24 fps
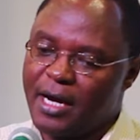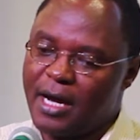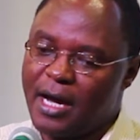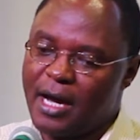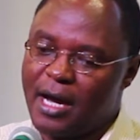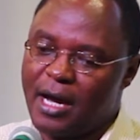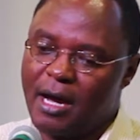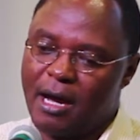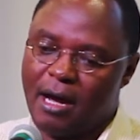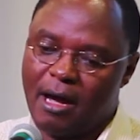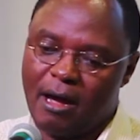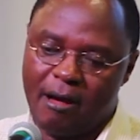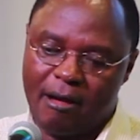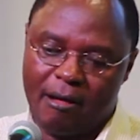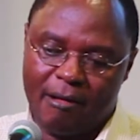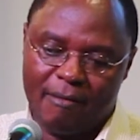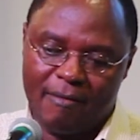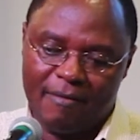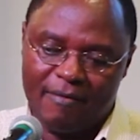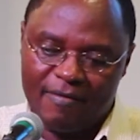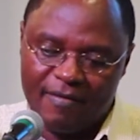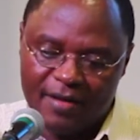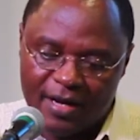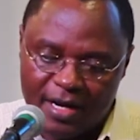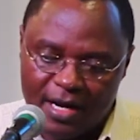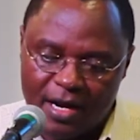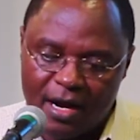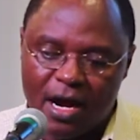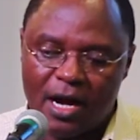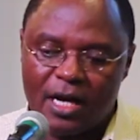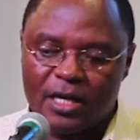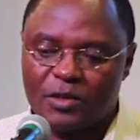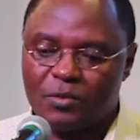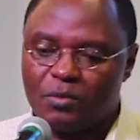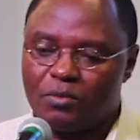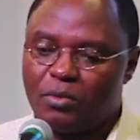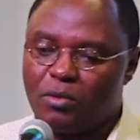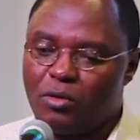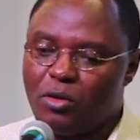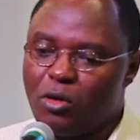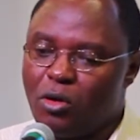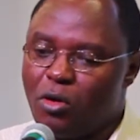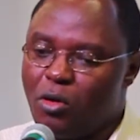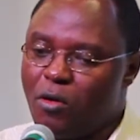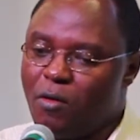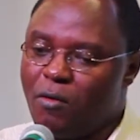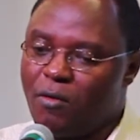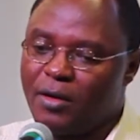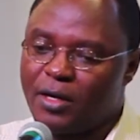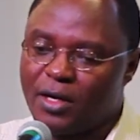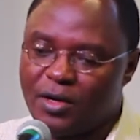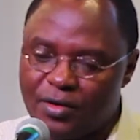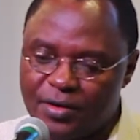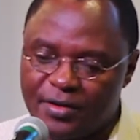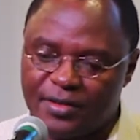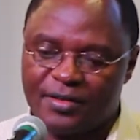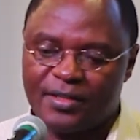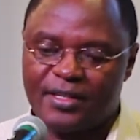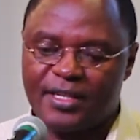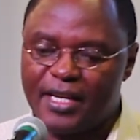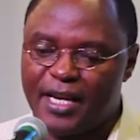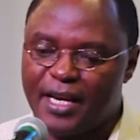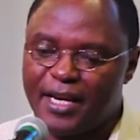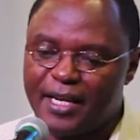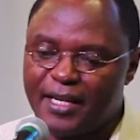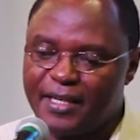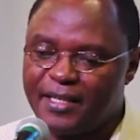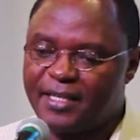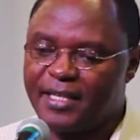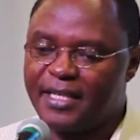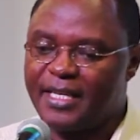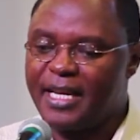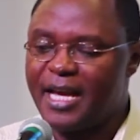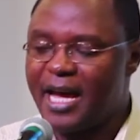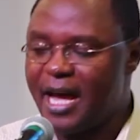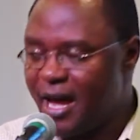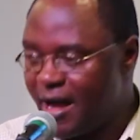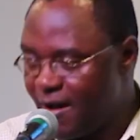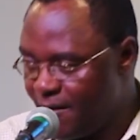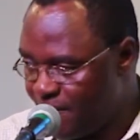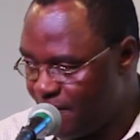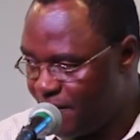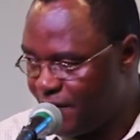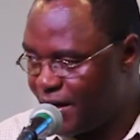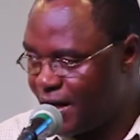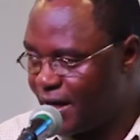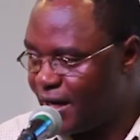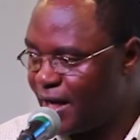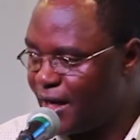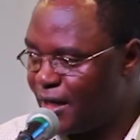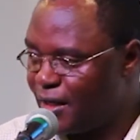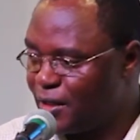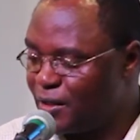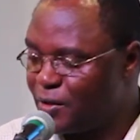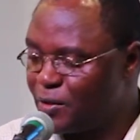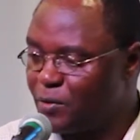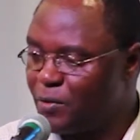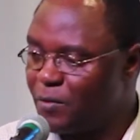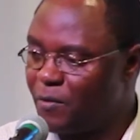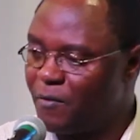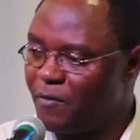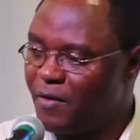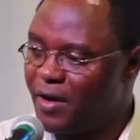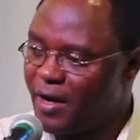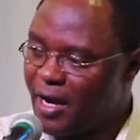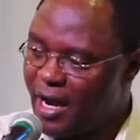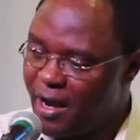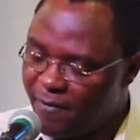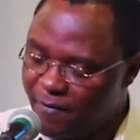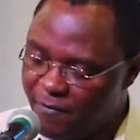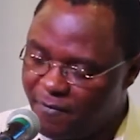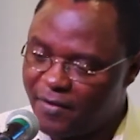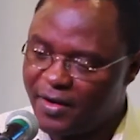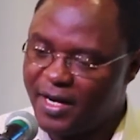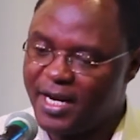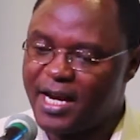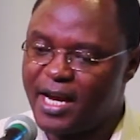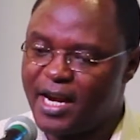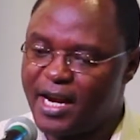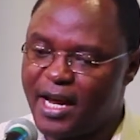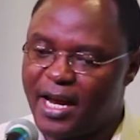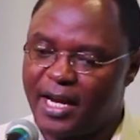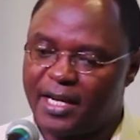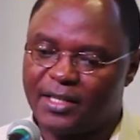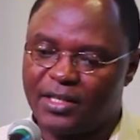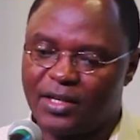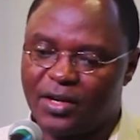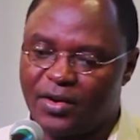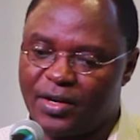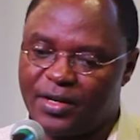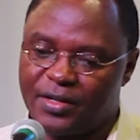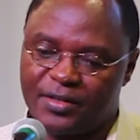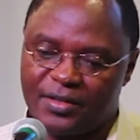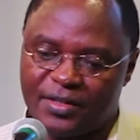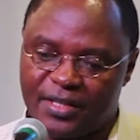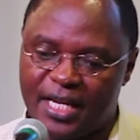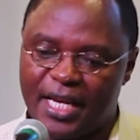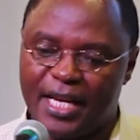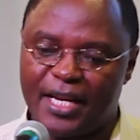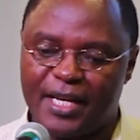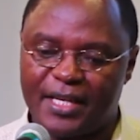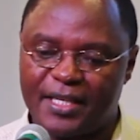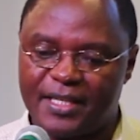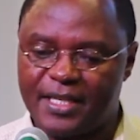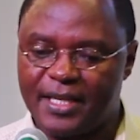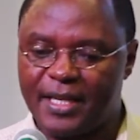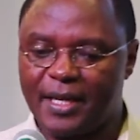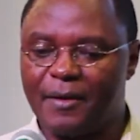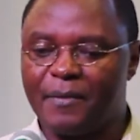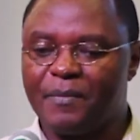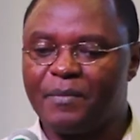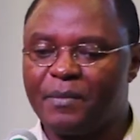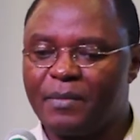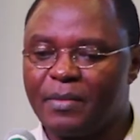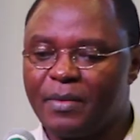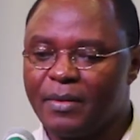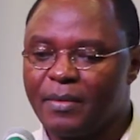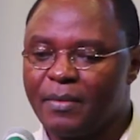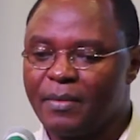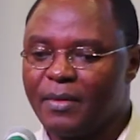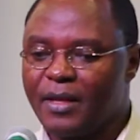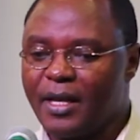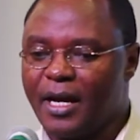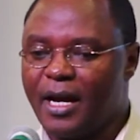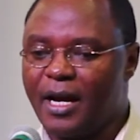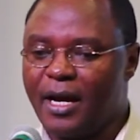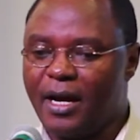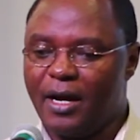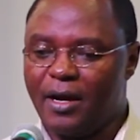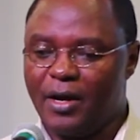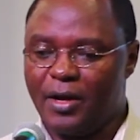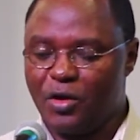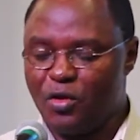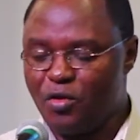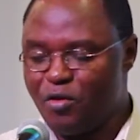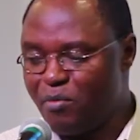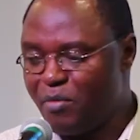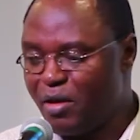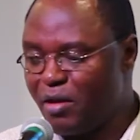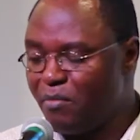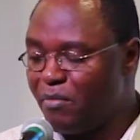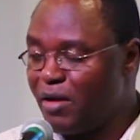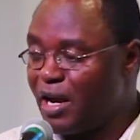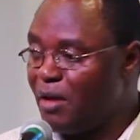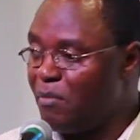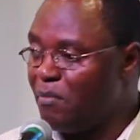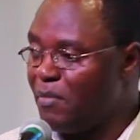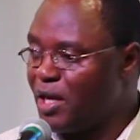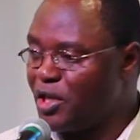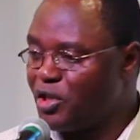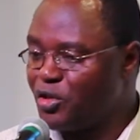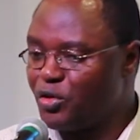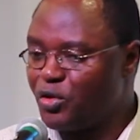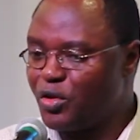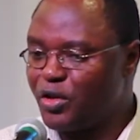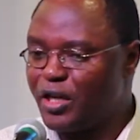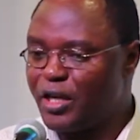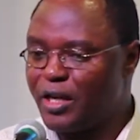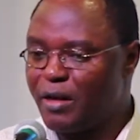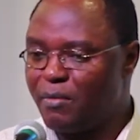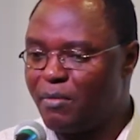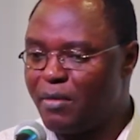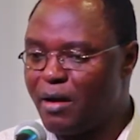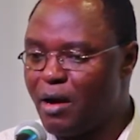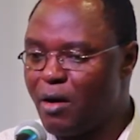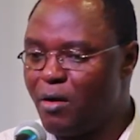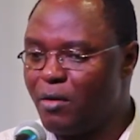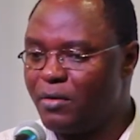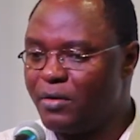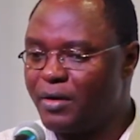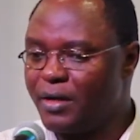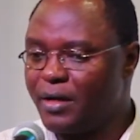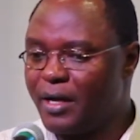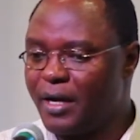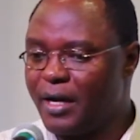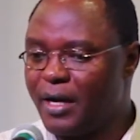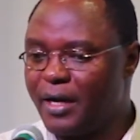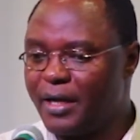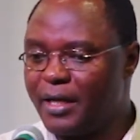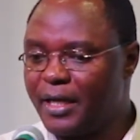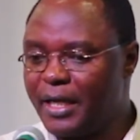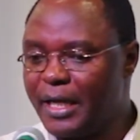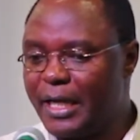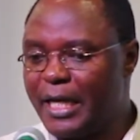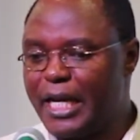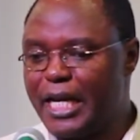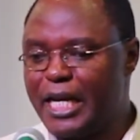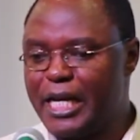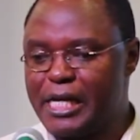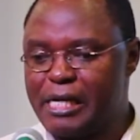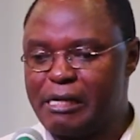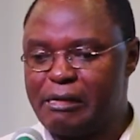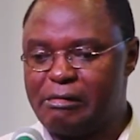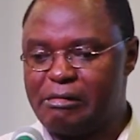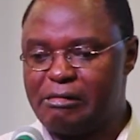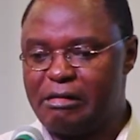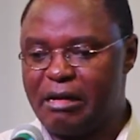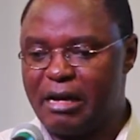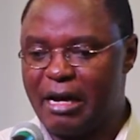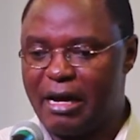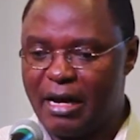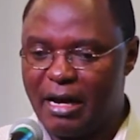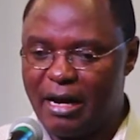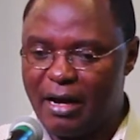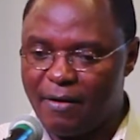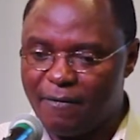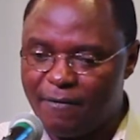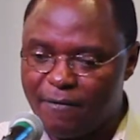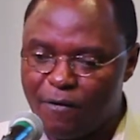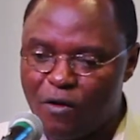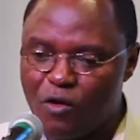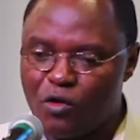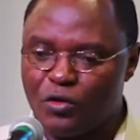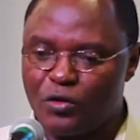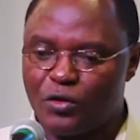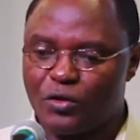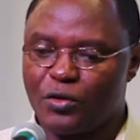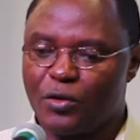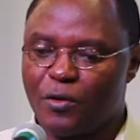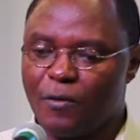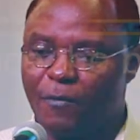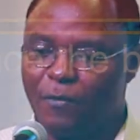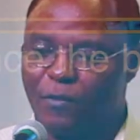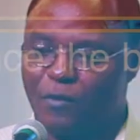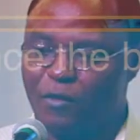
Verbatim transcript: uh, the gospel or Christianity African, to Africanize Christianity. Uh, you remember I mentioned about uh, King Alfonso